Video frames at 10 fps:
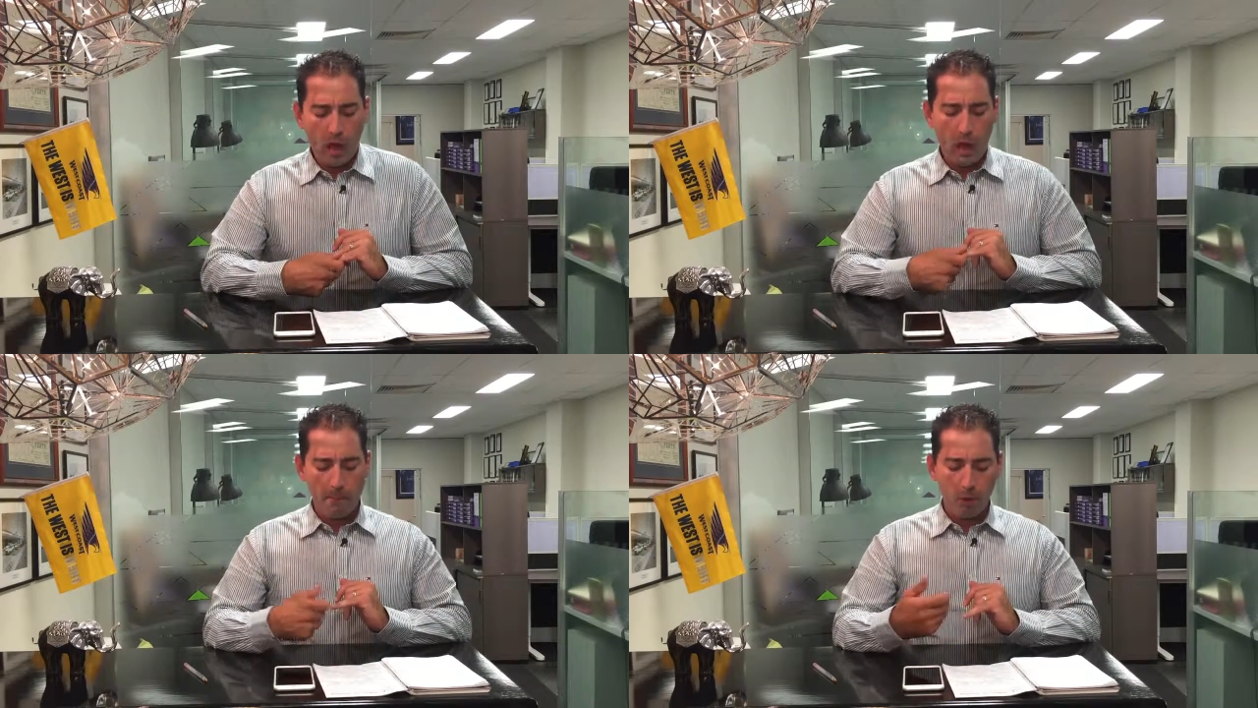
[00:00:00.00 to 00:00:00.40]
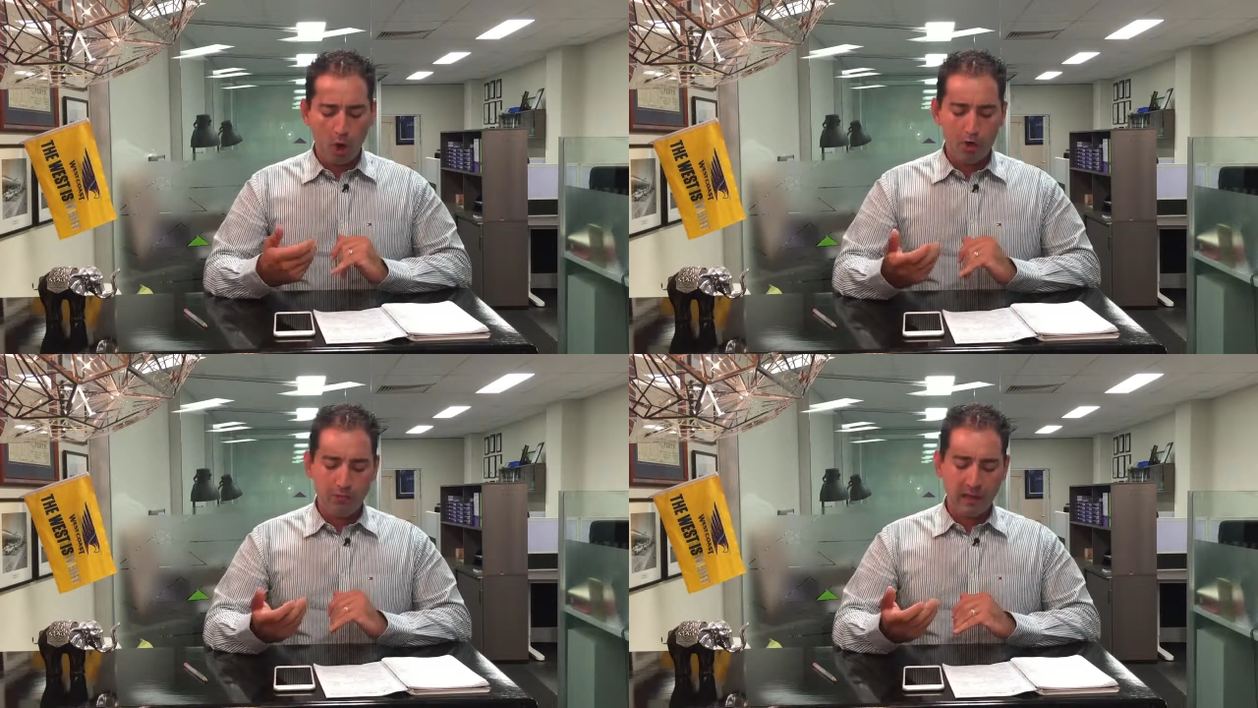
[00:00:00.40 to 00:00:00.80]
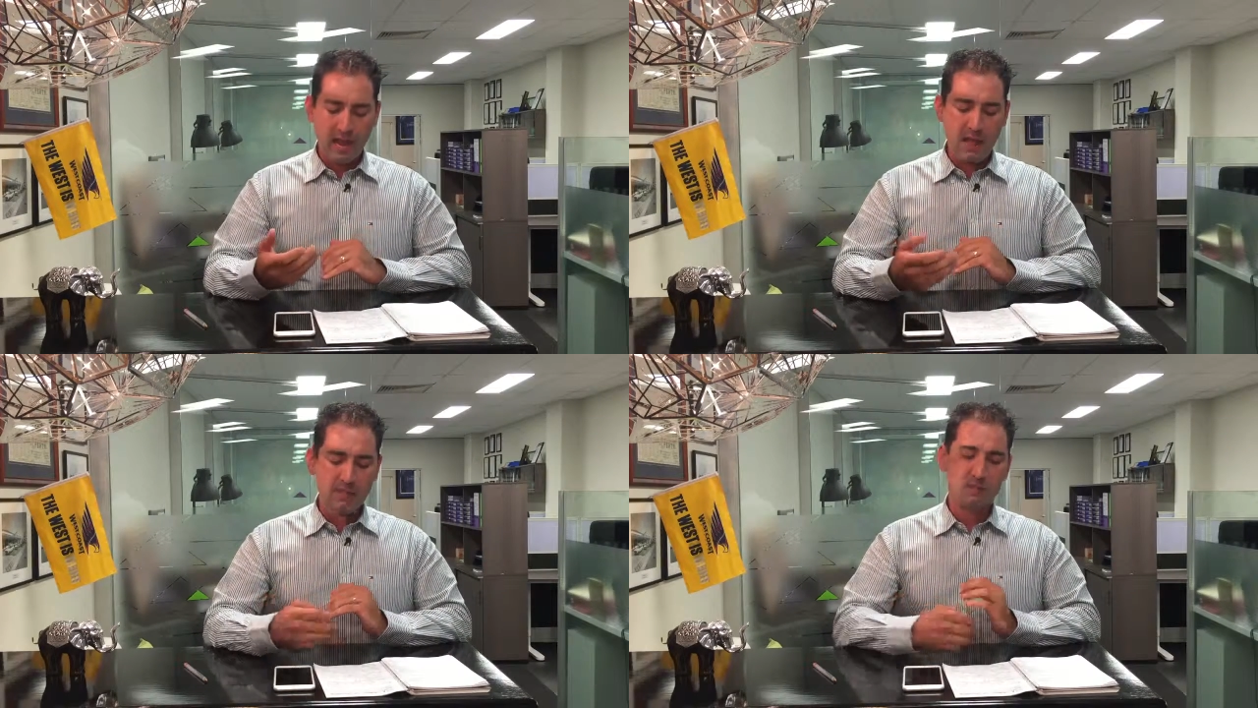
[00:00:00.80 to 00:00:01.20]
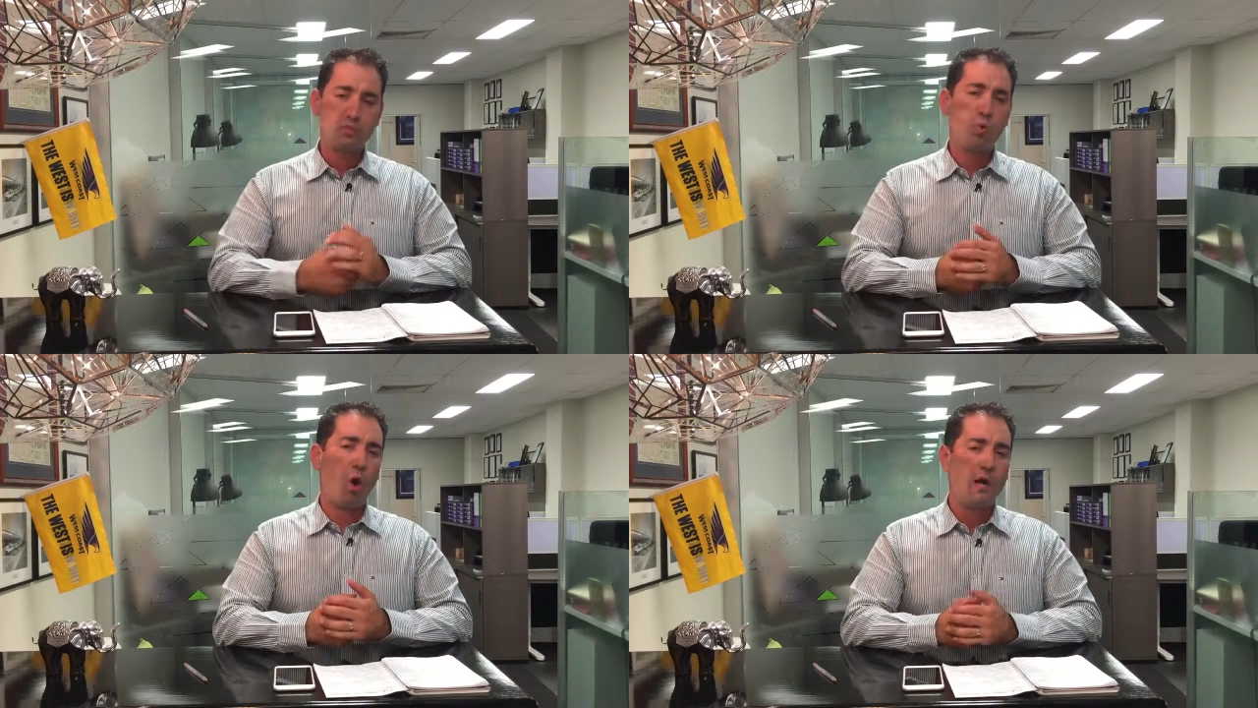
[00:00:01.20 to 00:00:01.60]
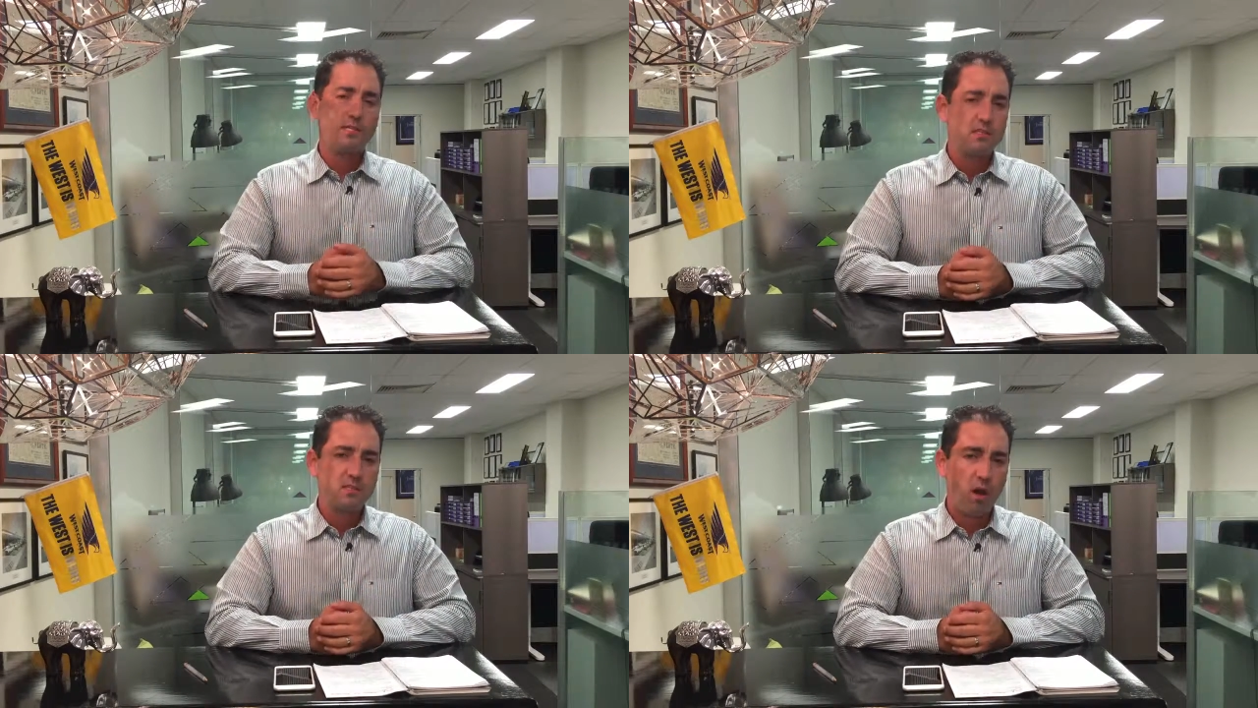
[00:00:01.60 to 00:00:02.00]
a block of land that is twice
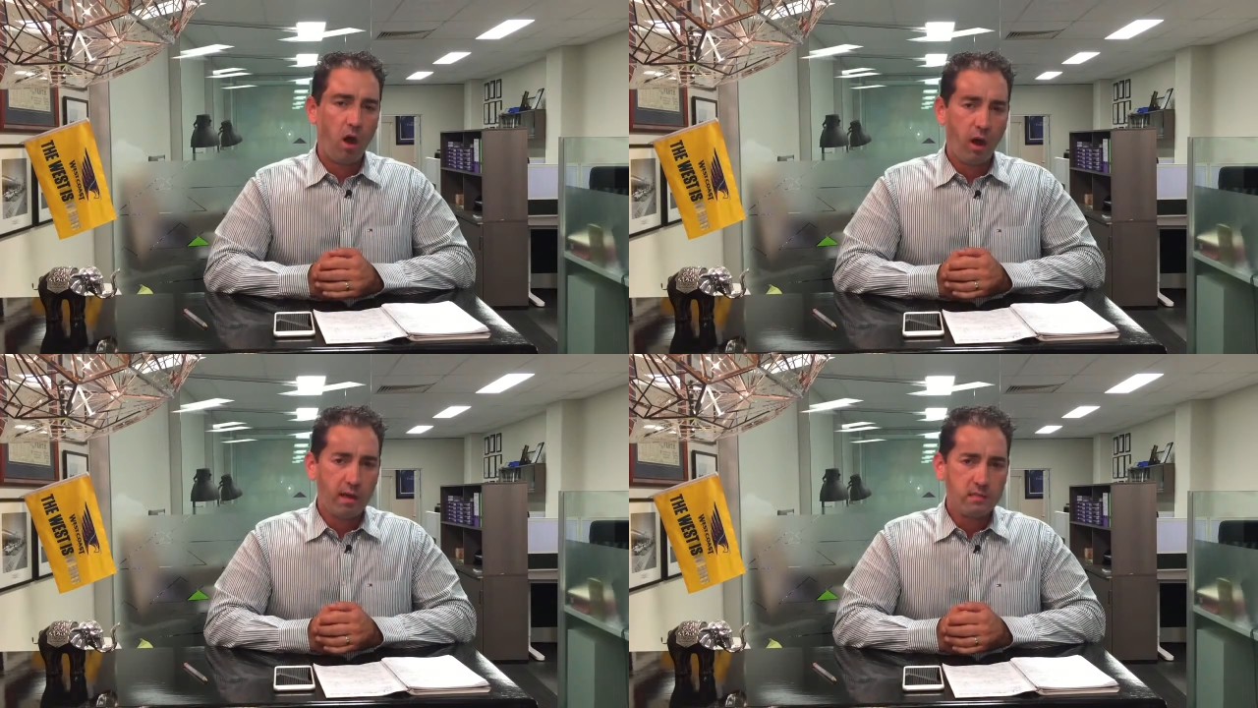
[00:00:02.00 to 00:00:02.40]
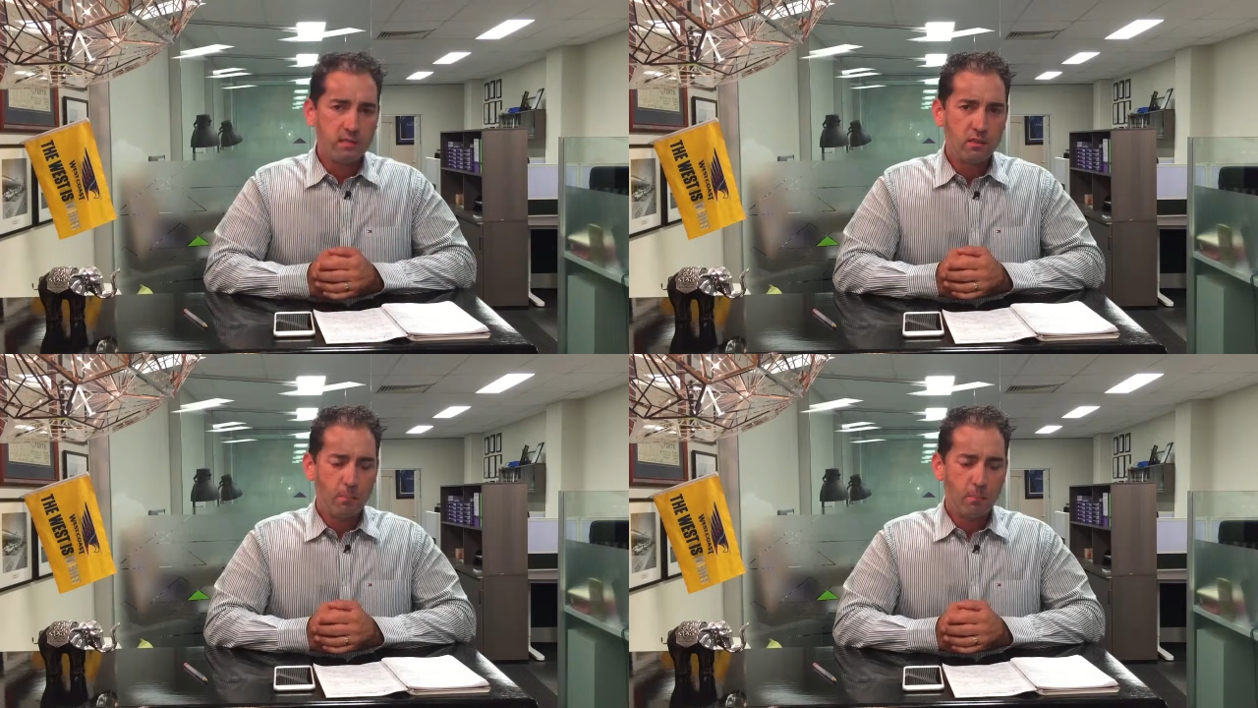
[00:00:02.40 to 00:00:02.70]
the size